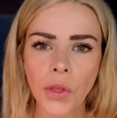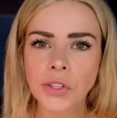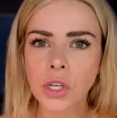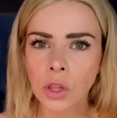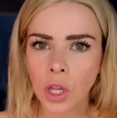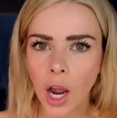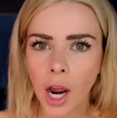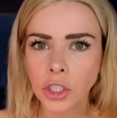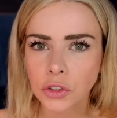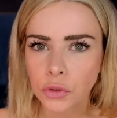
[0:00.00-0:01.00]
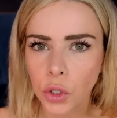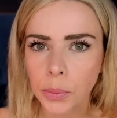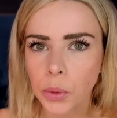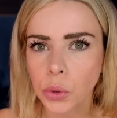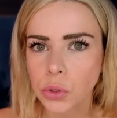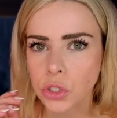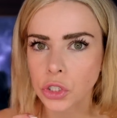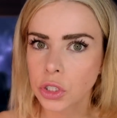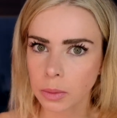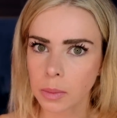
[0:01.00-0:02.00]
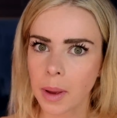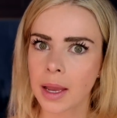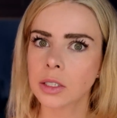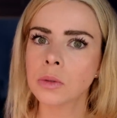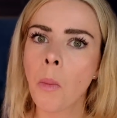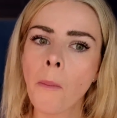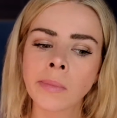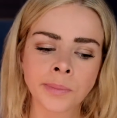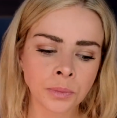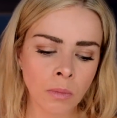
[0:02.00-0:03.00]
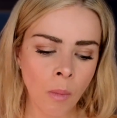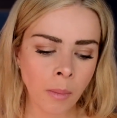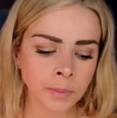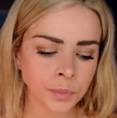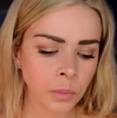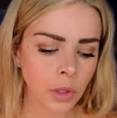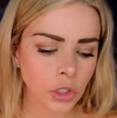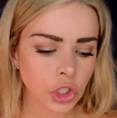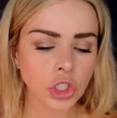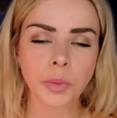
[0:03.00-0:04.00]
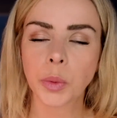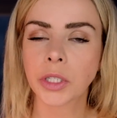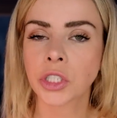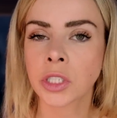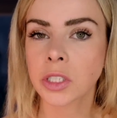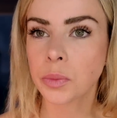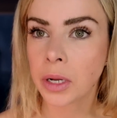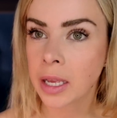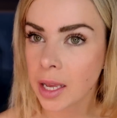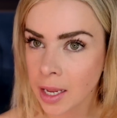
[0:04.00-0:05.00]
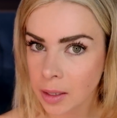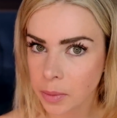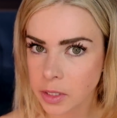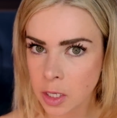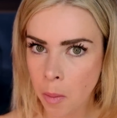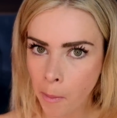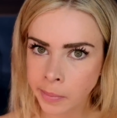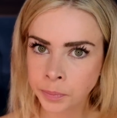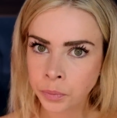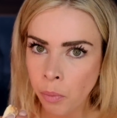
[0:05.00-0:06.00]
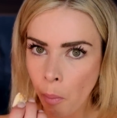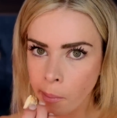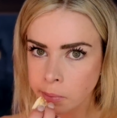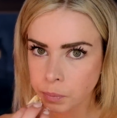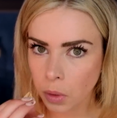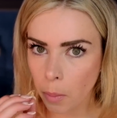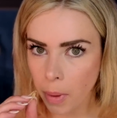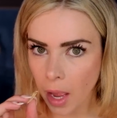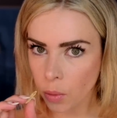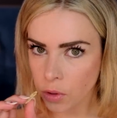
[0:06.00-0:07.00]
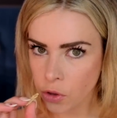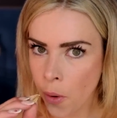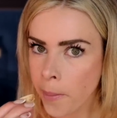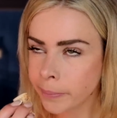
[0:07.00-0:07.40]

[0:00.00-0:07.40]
It's a large 4-poster double bed. Should you be wishing to bring anybody back with you,